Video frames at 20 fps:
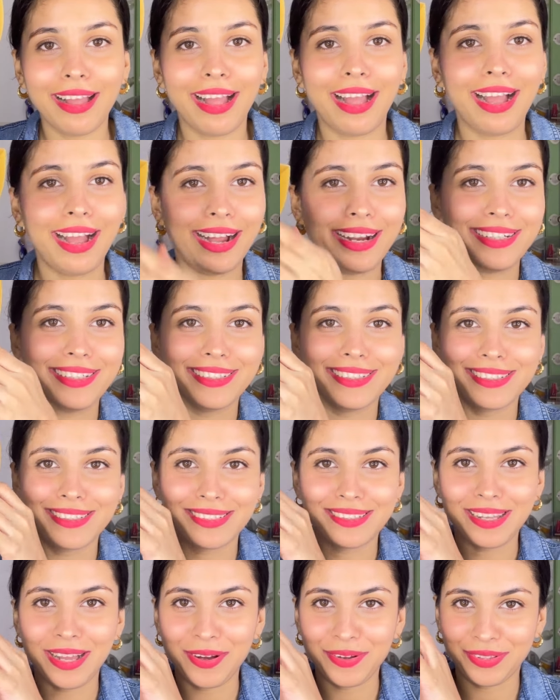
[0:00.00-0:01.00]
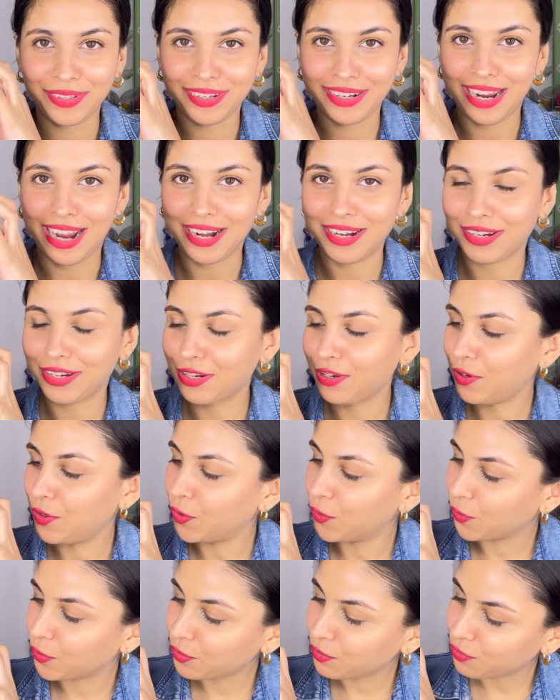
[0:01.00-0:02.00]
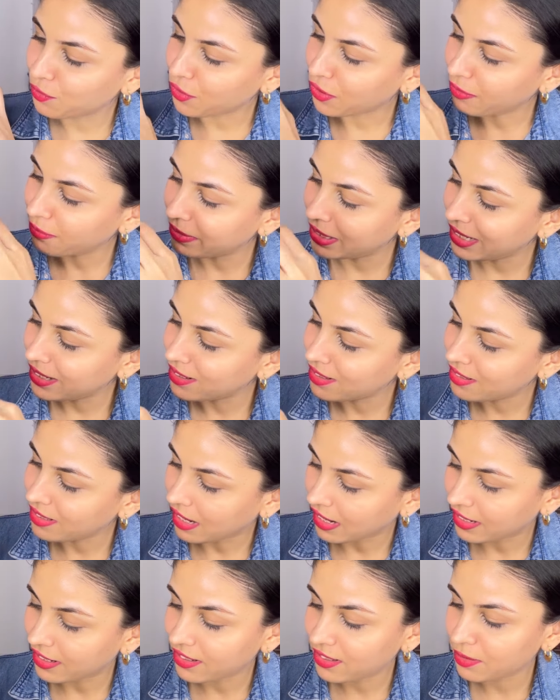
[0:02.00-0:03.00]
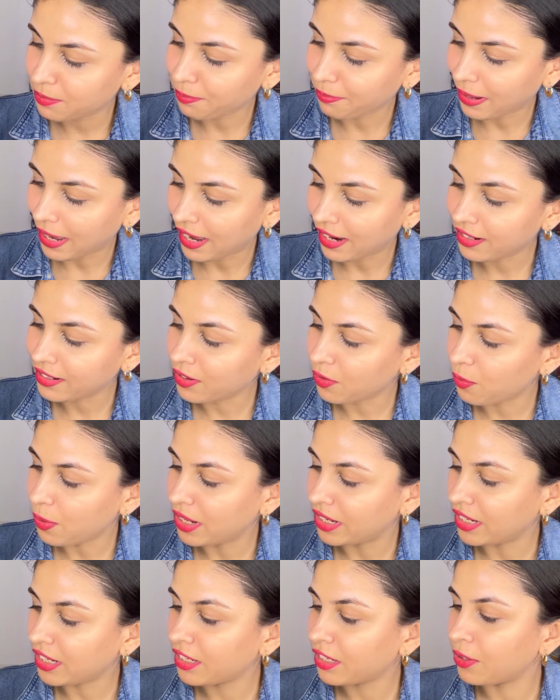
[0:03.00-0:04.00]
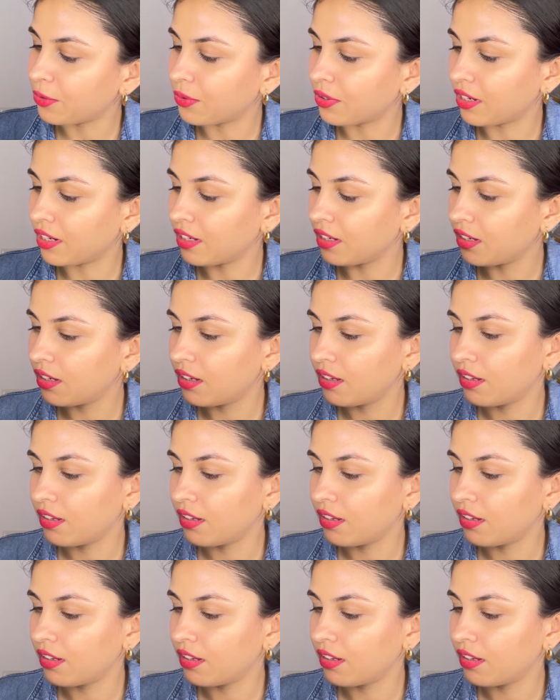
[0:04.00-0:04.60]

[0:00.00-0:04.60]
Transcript: And this is how the candle looks from the inside. It's packed very cutely.